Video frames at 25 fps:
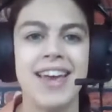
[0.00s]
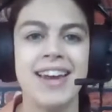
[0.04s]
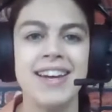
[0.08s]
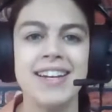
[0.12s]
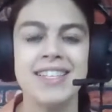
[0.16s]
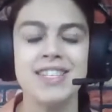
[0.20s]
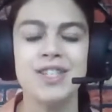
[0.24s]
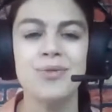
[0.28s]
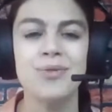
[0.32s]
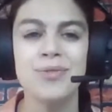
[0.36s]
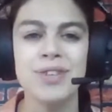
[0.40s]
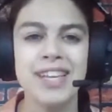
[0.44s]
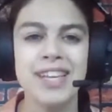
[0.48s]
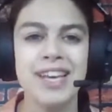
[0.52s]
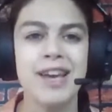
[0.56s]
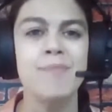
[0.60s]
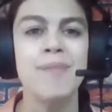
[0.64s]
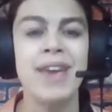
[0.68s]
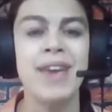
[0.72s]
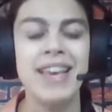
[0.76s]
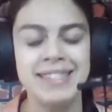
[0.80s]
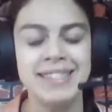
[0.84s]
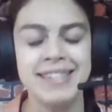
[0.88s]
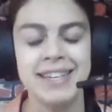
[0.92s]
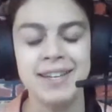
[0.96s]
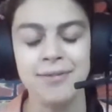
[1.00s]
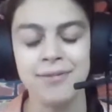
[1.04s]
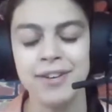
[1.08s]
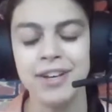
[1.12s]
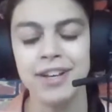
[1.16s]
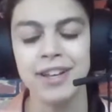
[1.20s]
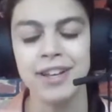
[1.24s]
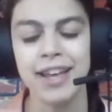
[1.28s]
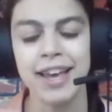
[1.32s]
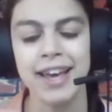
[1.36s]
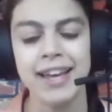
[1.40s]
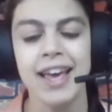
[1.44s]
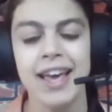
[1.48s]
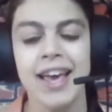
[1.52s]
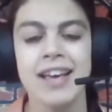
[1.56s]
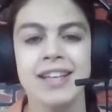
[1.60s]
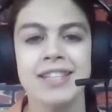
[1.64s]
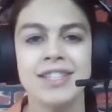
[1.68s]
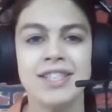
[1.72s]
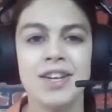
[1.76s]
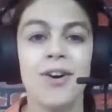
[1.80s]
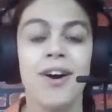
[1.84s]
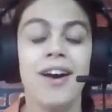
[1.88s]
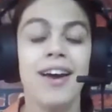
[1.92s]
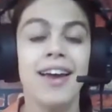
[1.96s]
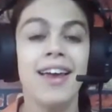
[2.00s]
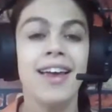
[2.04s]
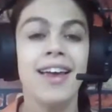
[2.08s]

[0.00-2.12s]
And it's a really amazing feeling. So